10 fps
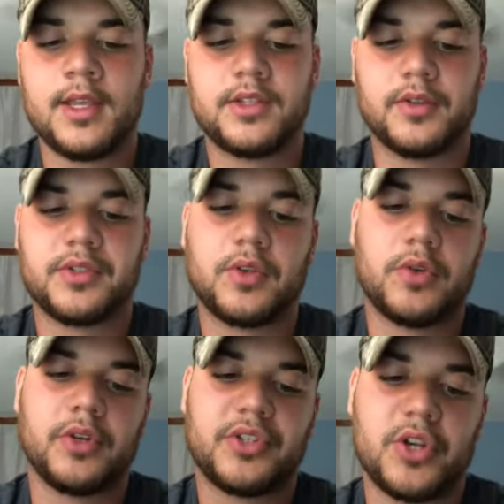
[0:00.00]
So it
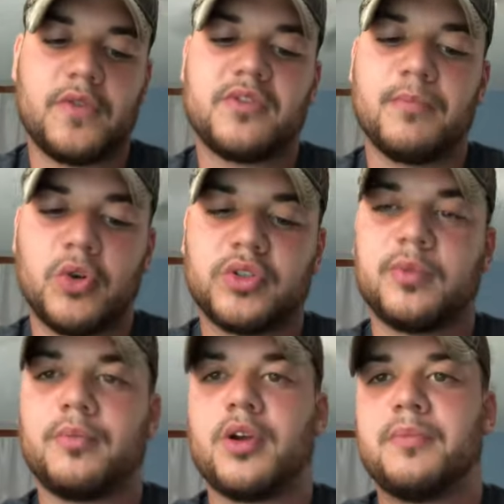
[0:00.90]
so serves
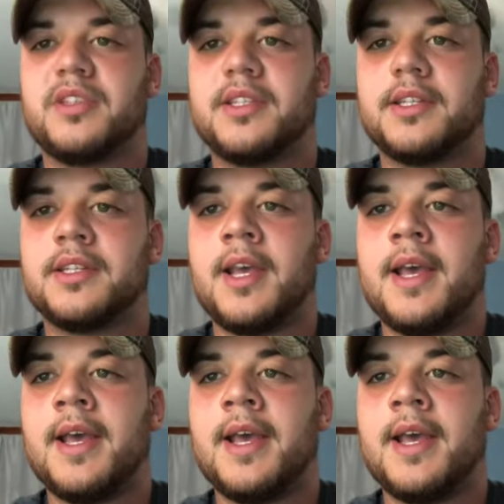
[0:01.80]
multiple purposes.